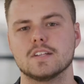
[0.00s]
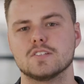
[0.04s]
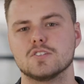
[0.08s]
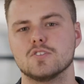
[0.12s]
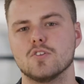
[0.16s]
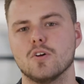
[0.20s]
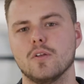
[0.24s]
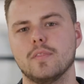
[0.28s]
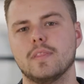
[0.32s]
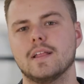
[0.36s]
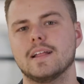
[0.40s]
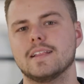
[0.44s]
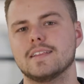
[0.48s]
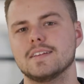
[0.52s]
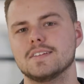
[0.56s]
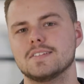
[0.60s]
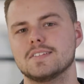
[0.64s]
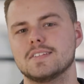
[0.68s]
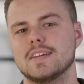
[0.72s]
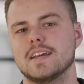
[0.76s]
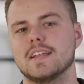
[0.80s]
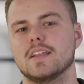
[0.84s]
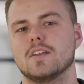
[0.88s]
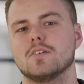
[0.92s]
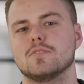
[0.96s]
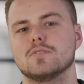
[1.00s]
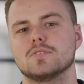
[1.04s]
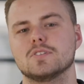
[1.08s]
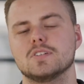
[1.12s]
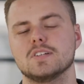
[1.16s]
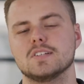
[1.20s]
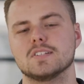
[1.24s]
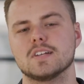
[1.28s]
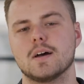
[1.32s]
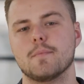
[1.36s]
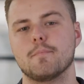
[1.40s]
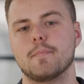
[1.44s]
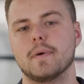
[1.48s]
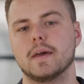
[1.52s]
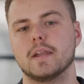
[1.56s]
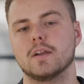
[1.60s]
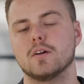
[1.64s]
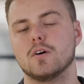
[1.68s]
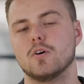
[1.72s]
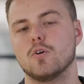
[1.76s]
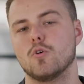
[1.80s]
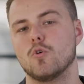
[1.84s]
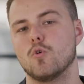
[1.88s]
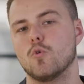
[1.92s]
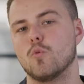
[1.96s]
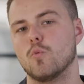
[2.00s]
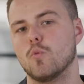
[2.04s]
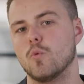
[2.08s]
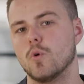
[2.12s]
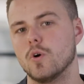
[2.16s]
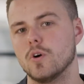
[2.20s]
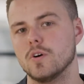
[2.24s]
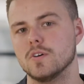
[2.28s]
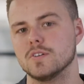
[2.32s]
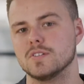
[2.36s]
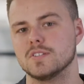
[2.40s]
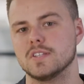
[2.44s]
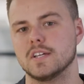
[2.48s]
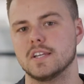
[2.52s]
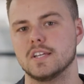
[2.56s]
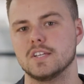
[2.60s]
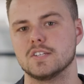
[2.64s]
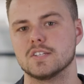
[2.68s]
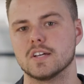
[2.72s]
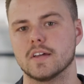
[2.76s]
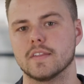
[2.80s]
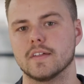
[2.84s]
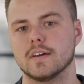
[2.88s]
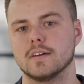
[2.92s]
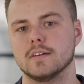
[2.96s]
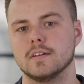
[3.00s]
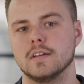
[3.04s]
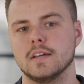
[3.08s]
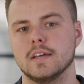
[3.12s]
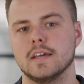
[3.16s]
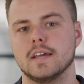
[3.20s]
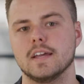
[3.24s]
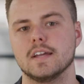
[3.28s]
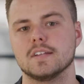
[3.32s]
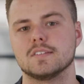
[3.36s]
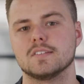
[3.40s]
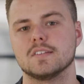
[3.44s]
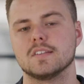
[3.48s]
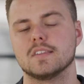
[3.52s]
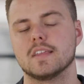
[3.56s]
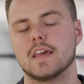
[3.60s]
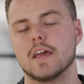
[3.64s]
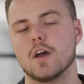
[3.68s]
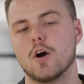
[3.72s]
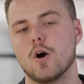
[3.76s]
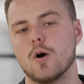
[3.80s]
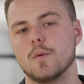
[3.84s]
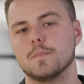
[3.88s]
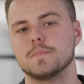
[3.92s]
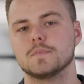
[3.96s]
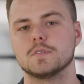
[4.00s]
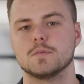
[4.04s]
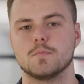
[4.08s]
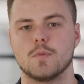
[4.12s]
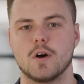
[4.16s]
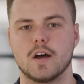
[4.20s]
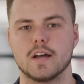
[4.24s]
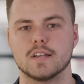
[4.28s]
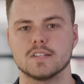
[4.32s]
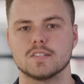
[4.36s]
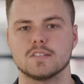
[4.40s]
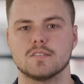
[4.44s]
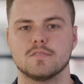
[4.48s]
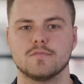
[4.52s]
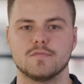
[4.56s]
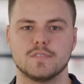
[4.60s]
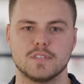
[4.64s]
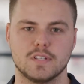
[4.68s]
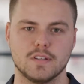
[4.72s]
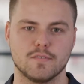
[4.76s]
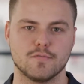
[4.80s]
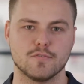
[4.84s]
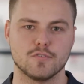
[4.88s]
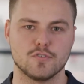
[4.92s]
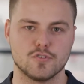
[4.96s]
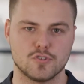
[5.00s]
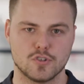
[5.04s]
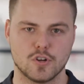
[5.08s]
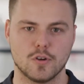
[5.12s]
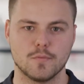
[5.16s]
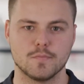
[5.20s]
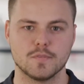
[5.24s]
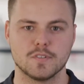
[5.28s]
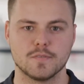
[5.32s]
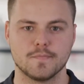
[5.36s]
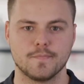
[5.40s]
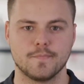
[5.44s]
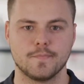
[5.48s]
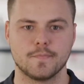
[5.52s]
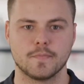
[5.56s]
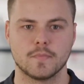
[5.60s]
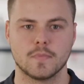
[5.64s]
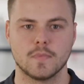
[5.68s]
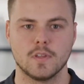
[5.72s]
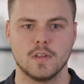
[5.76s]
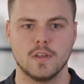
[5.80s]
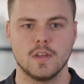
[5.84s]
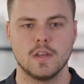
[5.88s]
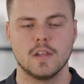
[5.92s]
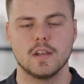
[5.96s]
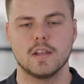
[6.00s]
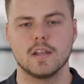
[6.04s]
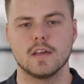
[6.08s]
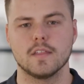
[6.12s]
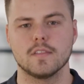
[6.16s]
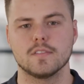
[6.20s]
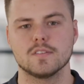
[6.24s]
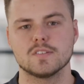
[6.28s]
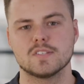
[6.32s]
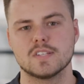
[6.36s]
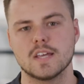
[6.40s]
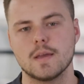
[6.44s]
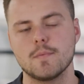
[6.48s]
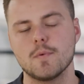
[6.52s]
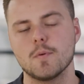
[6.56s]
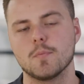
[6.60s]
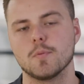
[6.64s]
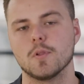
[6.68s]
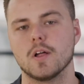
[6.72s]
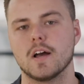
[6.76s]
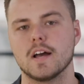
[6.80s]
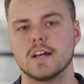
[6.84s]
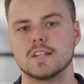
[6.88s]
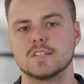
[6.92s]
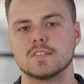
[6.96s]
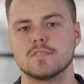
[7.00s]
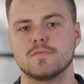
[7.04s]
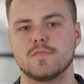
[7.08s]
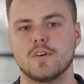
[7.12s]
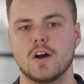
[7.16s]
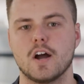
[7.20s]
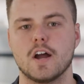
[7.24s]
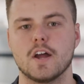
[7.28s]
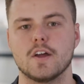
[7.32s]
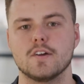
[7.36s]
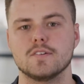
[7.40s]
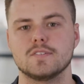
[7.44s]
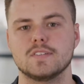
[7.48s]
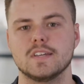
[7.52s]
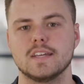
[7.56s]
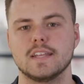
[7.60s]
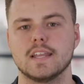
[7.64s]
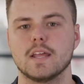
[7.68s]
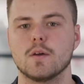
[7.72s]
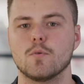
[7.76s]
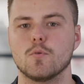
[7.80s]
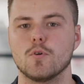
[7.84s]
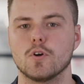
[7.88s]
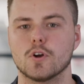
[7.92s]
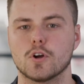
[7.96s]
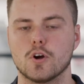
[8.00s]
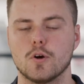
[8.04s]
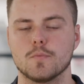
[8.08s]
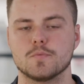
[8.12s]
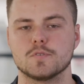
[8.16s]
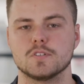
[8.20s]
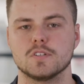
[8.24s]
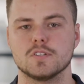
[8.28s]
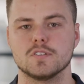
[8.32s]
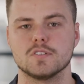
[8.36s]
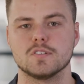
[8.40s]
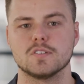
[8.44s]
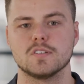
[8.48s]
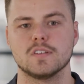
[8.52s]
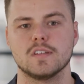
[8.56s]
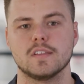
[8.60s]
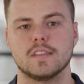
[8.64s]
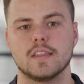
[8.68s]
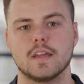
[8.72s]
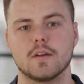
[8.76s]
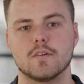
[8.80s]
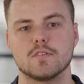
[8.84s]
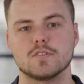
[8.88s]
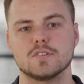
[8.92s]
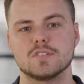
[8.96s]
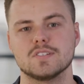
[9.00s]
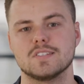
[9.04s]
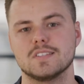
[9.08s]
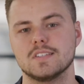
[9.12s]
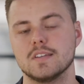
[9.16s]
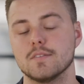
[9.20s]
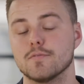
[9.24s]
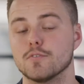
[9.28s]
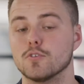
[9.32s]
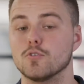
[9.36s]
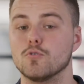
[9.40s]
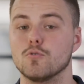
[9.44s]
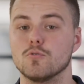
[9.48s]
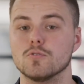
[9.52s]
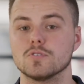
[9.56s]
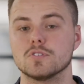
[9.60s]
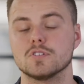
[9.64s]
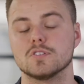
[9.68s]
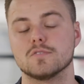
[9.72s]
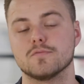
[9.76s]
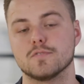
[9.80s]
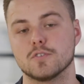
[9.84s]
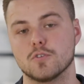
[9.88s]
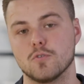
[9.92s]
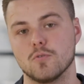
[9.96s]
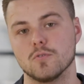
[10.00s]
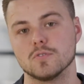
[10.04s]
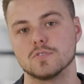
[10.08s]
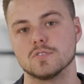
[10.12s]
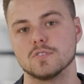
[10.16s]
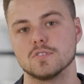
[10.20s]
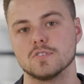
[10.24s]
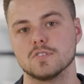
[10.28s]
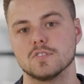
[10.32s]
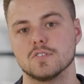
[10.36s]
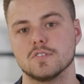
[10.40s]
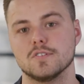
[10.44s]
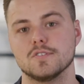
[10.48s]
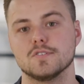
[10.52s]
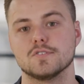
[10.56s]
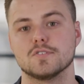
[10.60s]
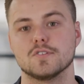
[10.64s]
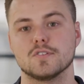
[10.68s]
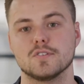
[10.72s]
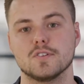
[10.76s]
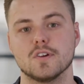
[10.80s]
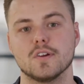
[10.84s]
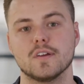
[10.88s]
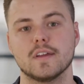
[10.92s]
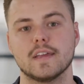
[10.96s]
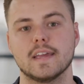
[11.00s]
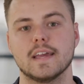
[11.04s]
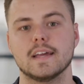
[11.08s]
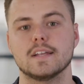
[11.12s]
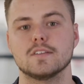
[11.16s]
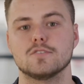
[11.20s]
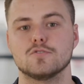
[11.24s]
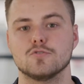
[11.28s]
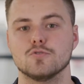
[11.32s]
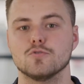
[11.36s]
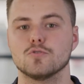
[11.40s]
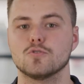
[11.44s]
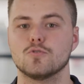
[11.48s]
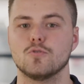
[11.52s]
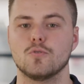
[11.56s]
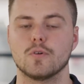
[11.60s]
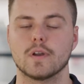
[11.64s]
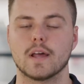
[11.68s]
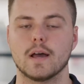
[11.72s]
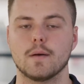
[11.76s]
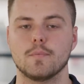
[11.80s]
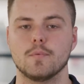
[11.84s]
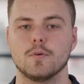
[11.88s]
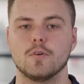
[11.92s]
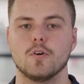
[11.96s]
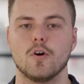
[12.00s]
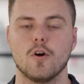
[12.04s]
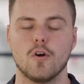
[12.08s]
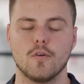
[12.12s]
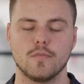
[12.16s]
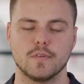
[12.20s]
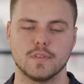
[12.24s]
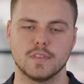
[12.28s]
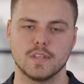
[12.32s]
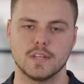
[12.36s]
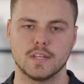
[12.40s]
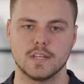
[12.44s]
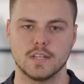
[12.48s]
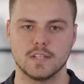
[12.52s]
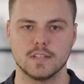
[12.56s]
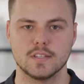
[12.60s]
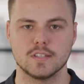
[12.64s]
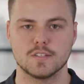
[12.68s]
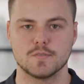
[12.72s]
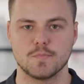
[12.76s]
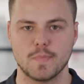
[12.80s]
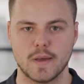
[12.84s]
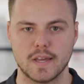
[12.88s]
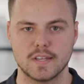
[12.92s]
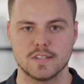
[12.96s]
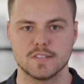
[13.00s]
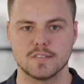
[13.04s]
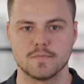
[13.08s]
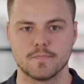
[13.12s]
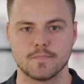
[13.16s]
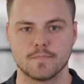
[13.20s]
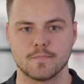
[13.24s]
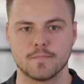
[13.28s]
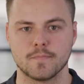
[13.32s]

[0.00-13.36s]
It's not that these technologies are better or worse than each other, it's that they're optimized for different jobs. Now, the same applies for IoT network options. There are just different horses for courses, so don't get too caught up overthinking this space.